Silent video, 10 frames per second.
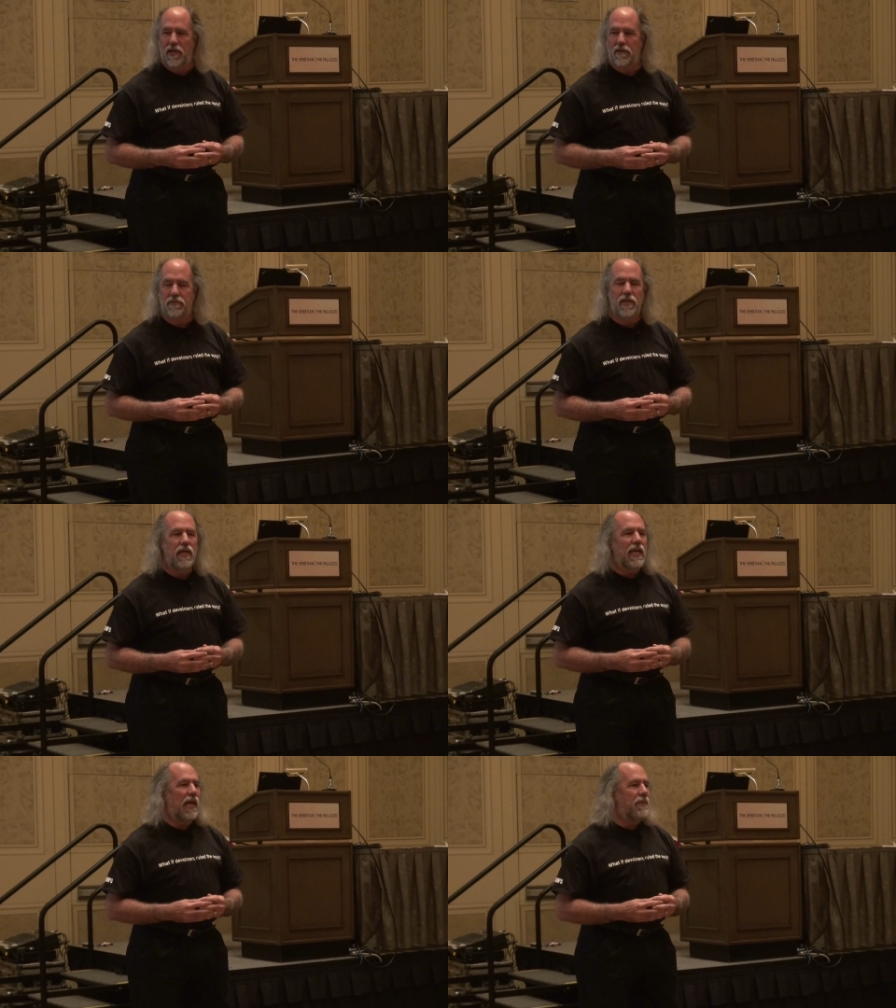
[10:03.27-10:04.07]
of.
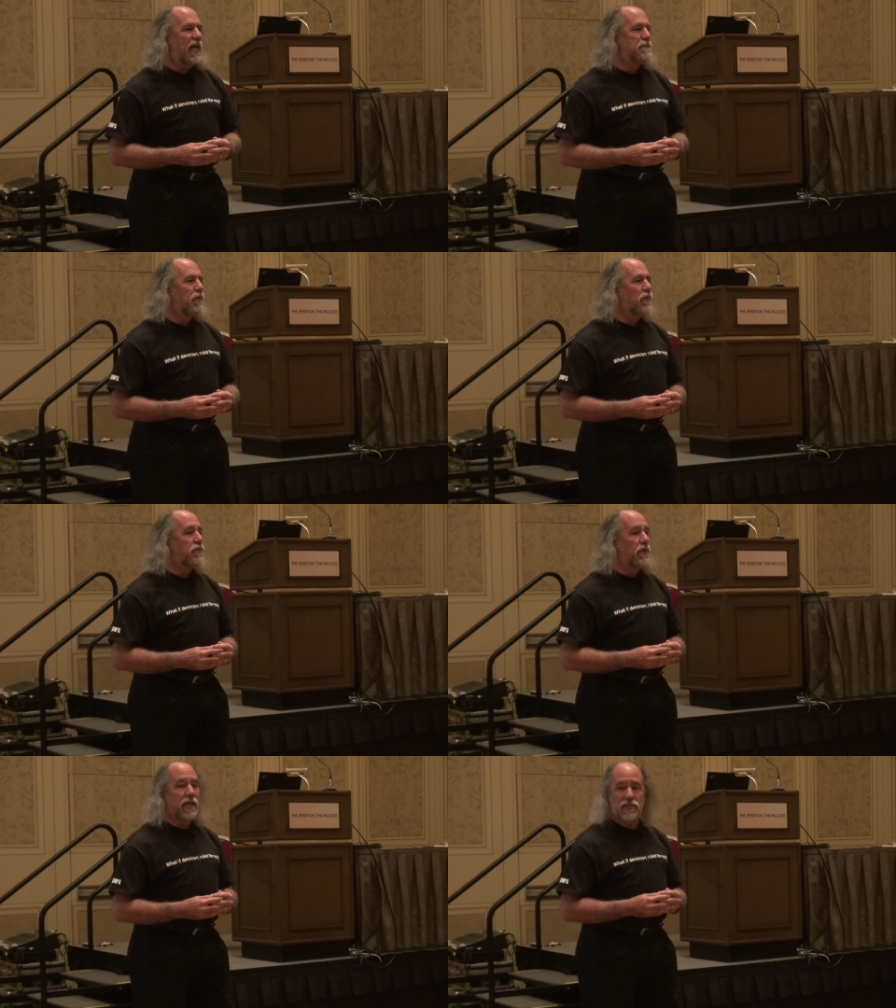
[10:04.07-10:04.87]
And that's
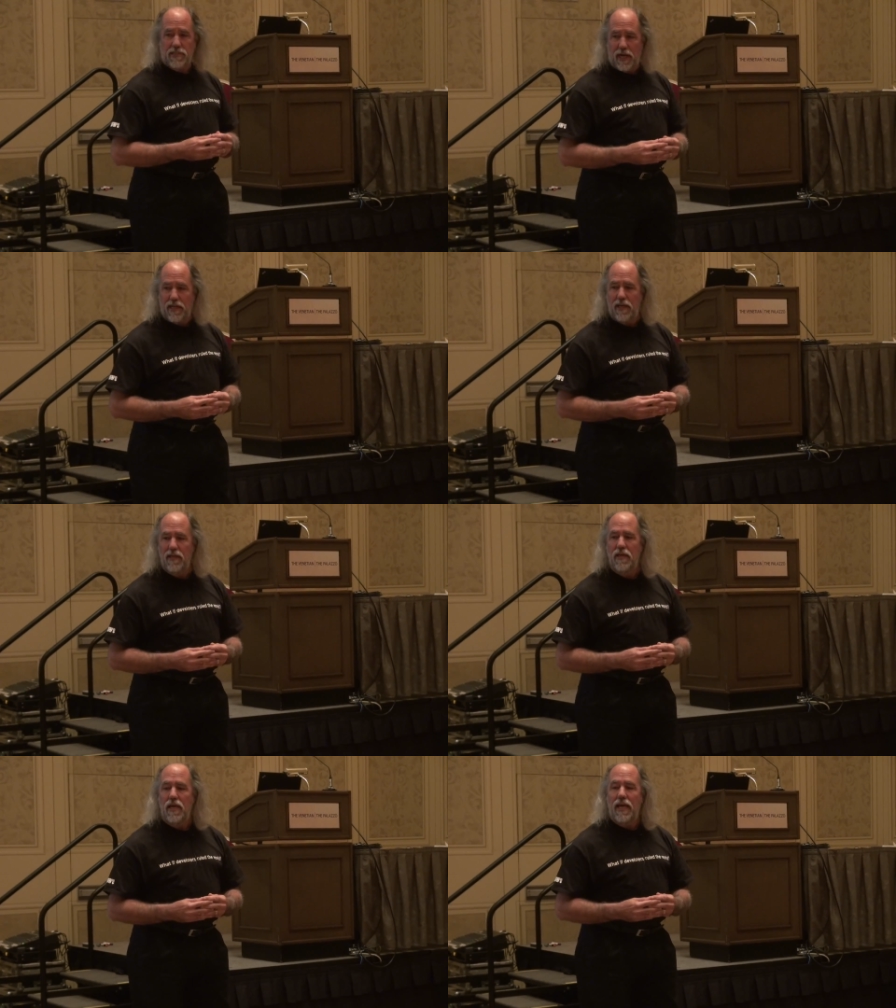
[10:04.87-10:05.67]
both very
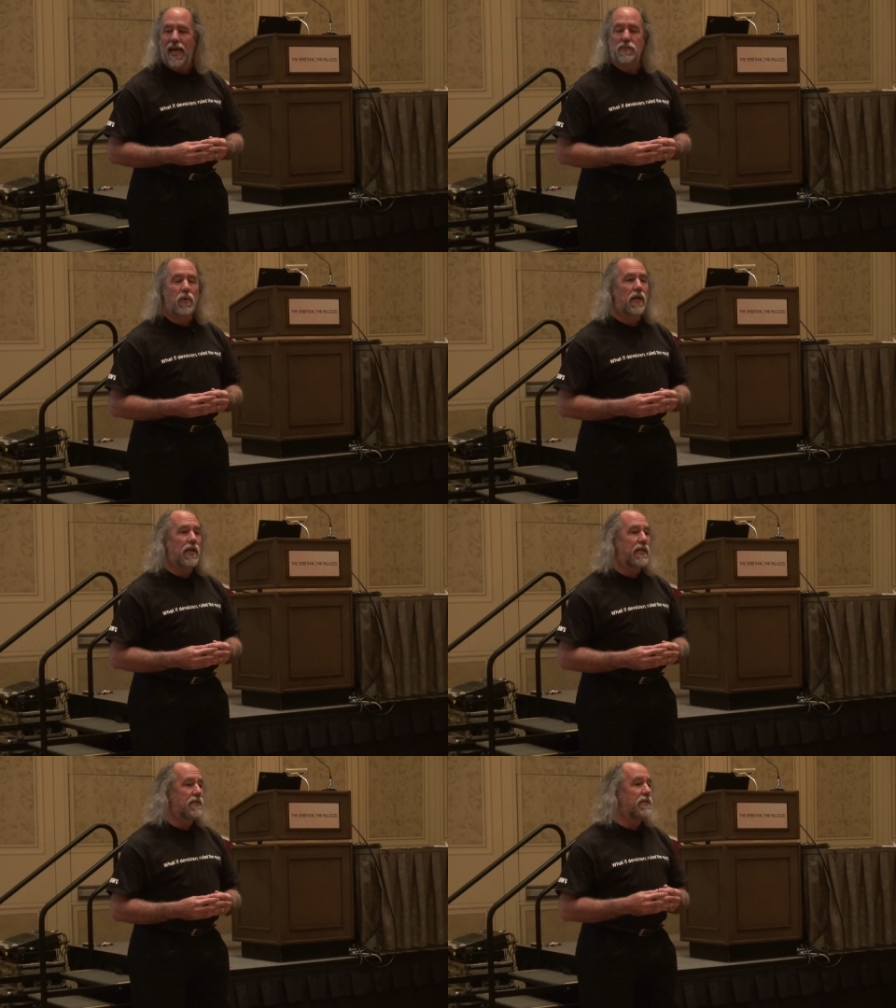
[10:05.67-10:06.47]
exciting as
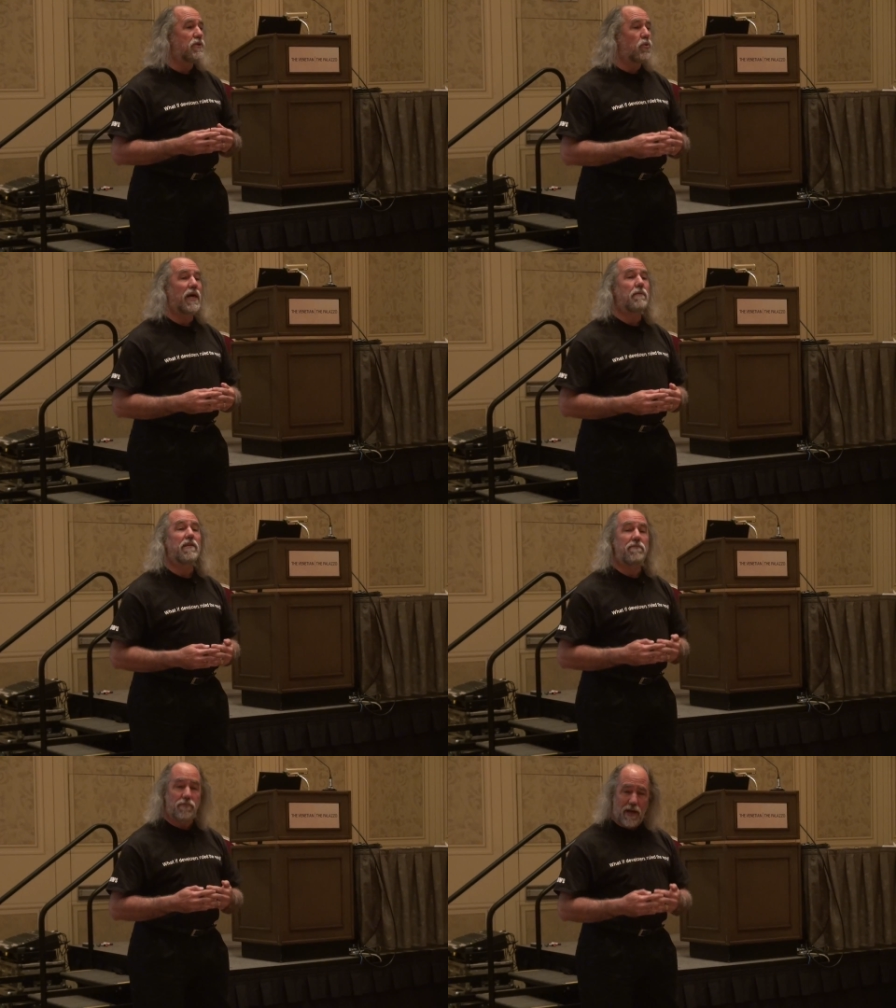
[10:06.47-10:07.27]
well as
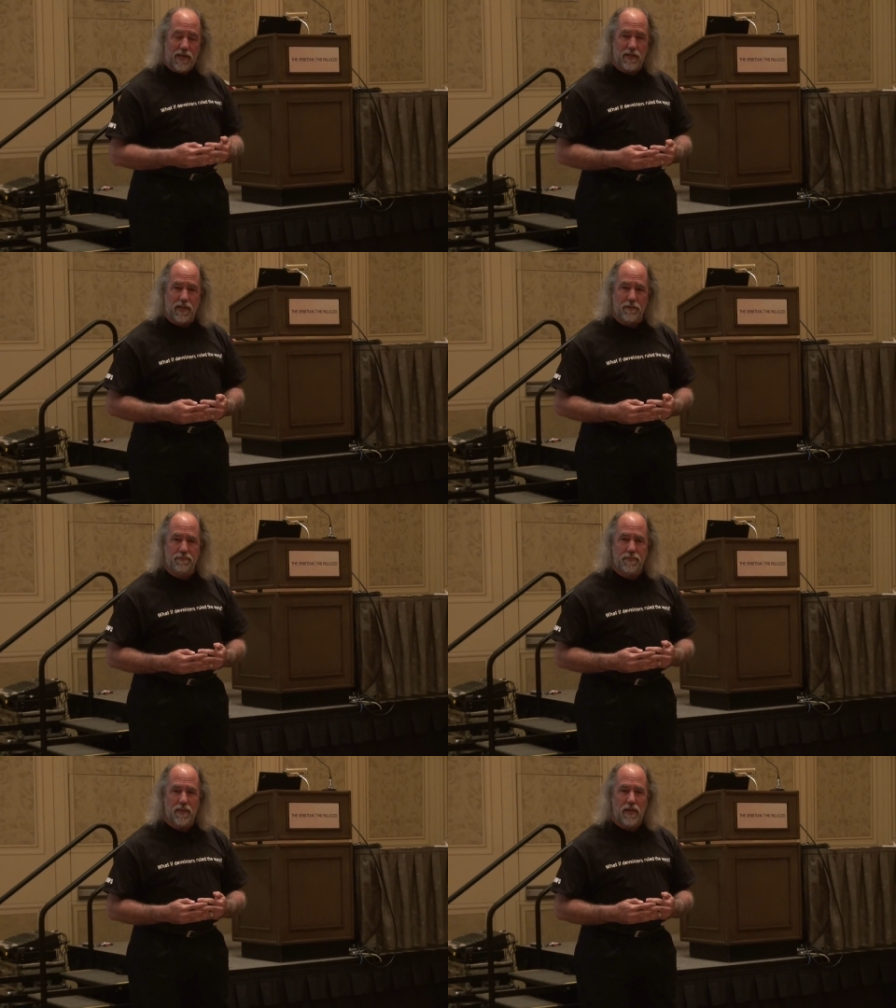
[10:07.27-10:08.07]
incredibly frightening.
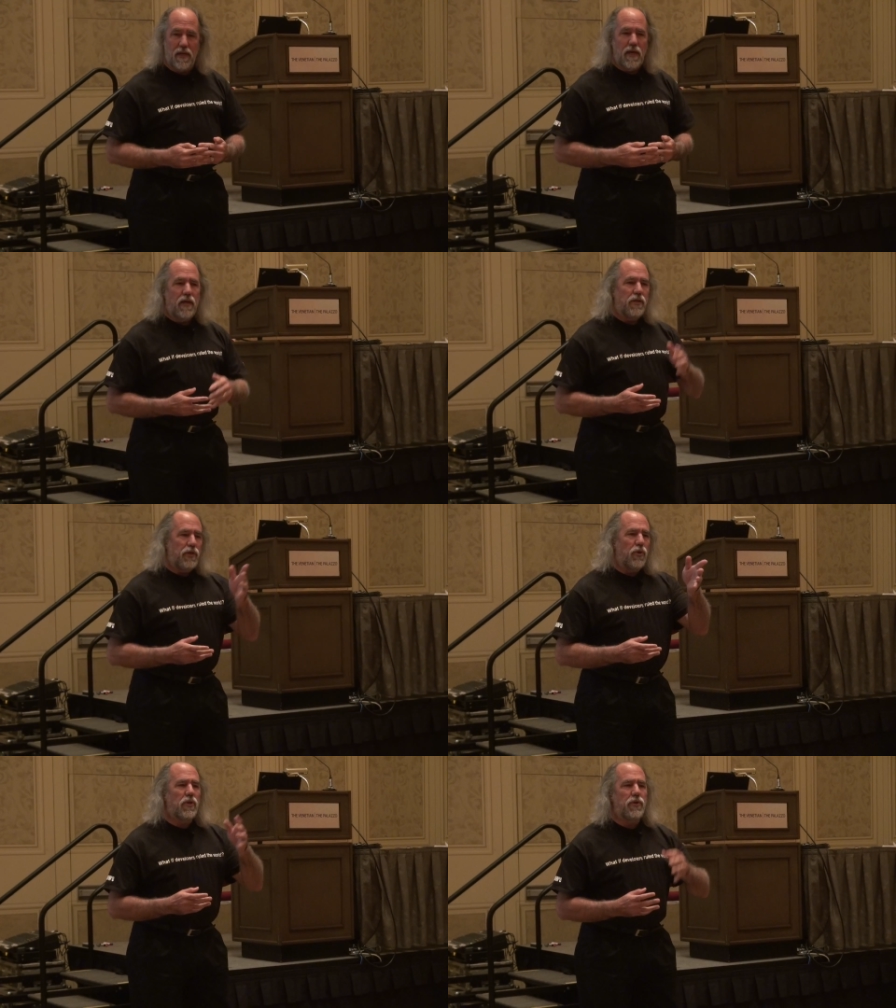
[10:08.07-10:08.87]

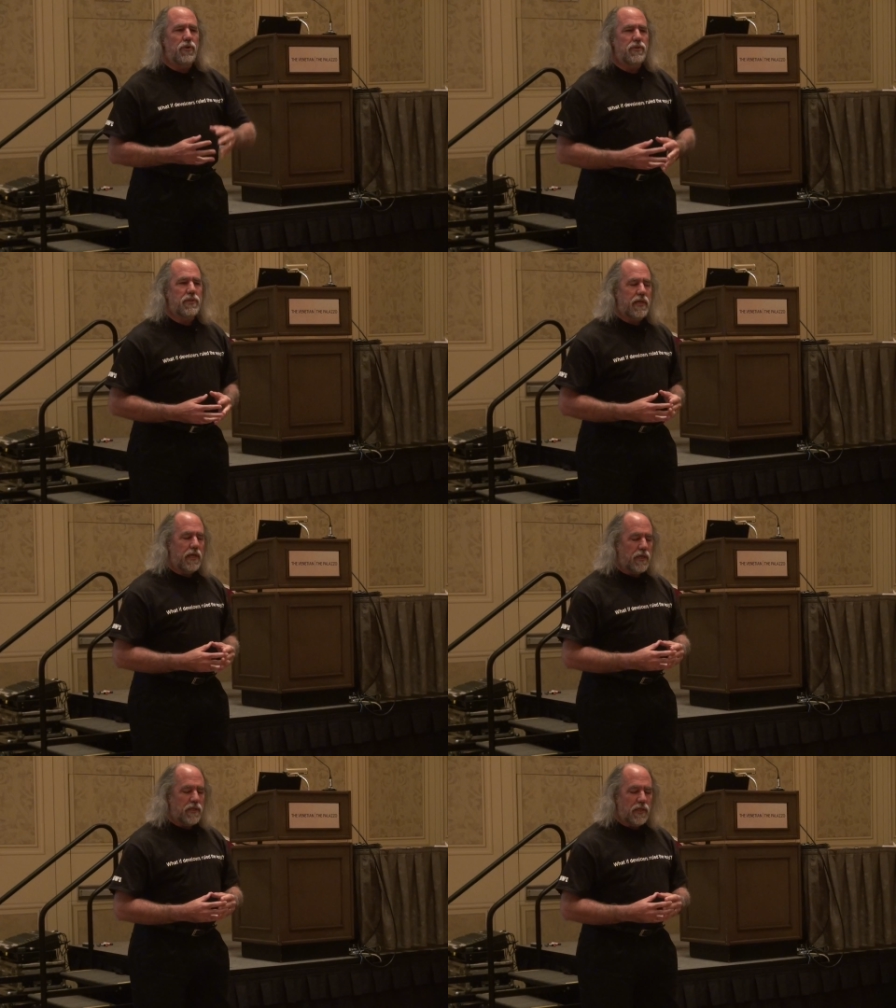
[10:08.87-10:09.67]
You lose
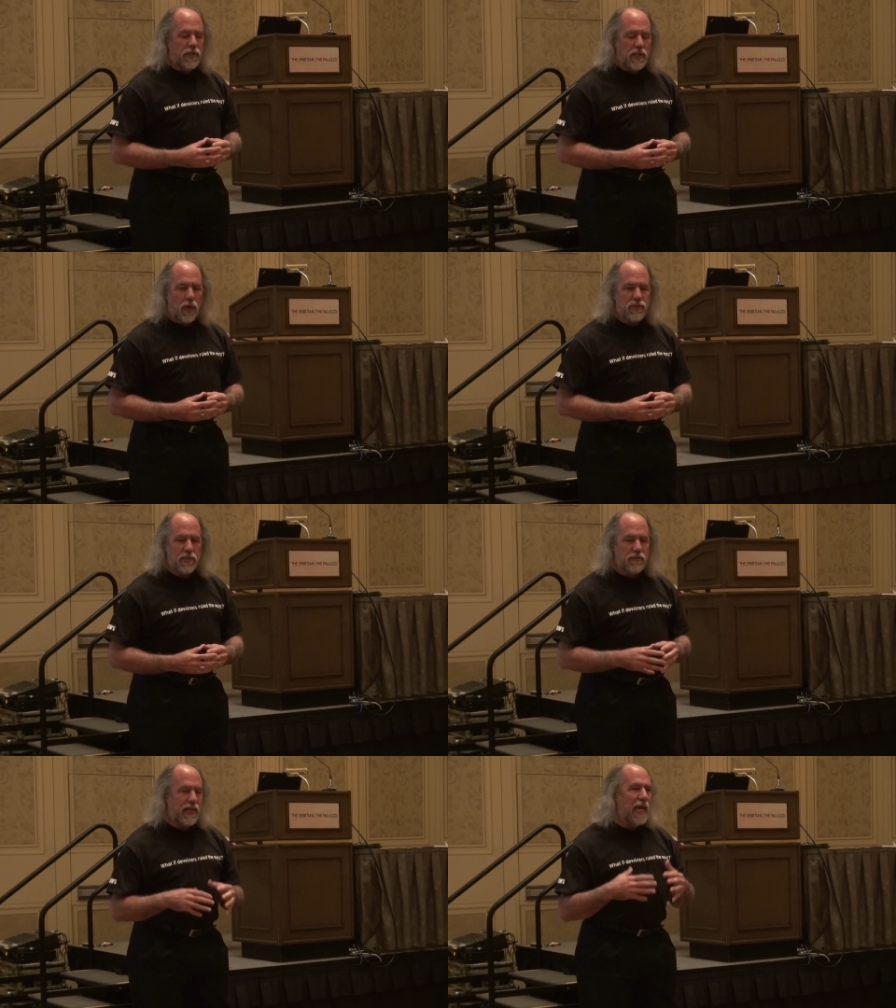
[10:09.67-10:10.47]
the notion
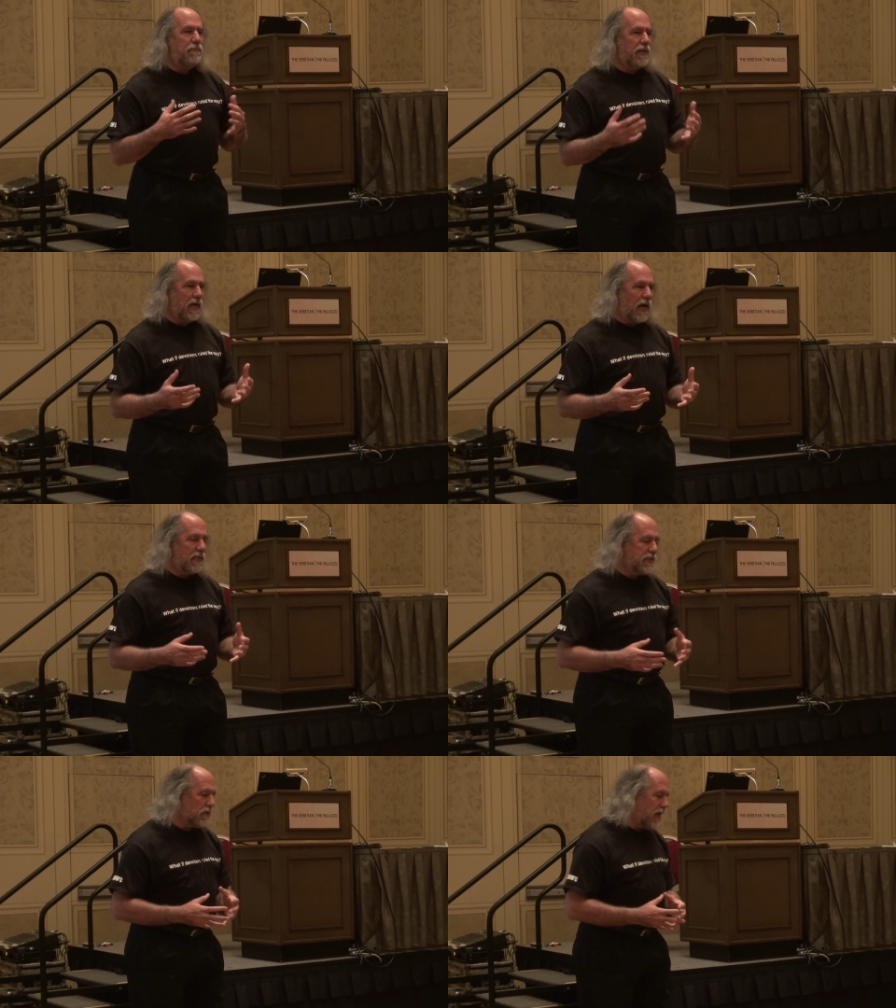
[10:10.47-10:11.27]
of the APIs
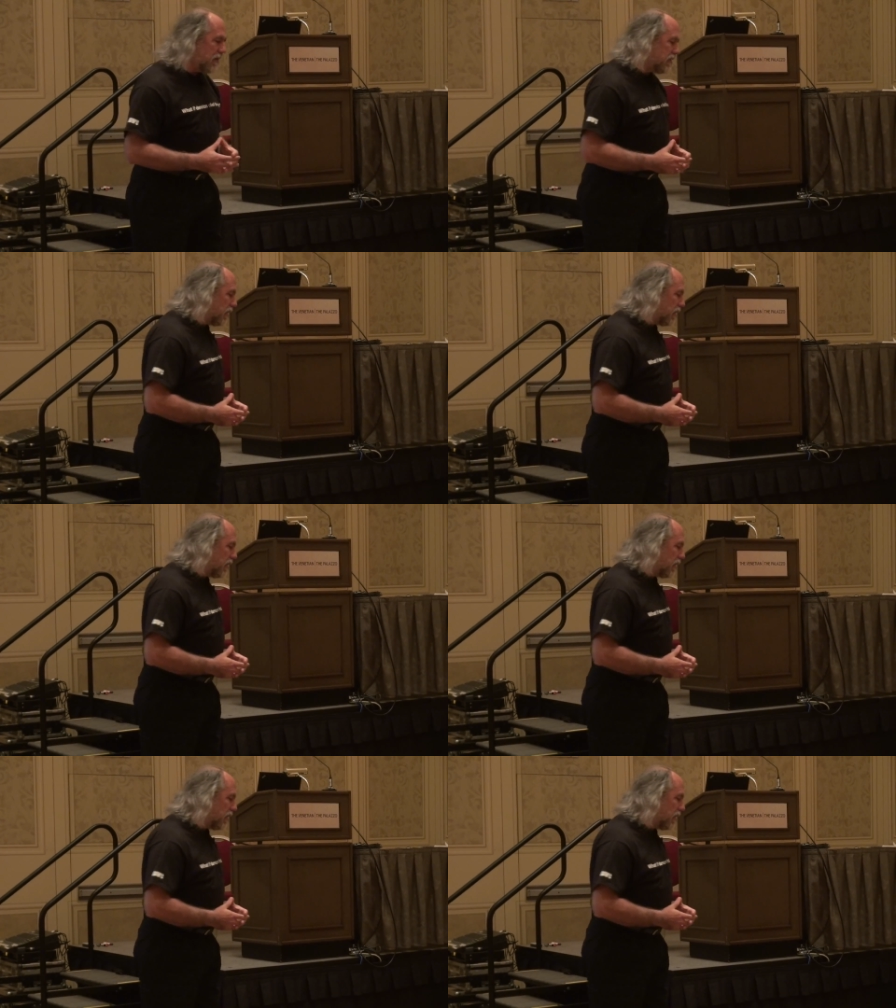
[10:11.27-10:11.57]
that are out